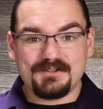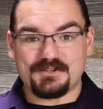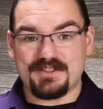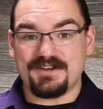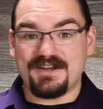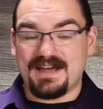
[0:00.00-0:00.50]

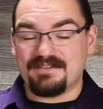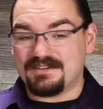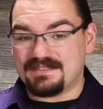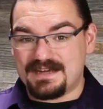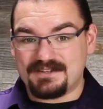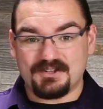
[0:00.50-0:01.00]
So there you have
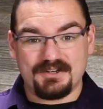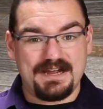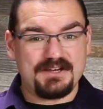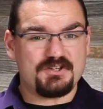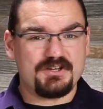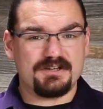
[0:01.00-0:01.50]
it, that's our
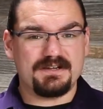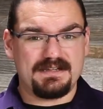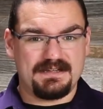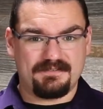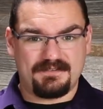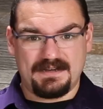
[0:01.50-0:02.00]
engineering
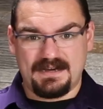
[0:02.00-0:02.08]
gift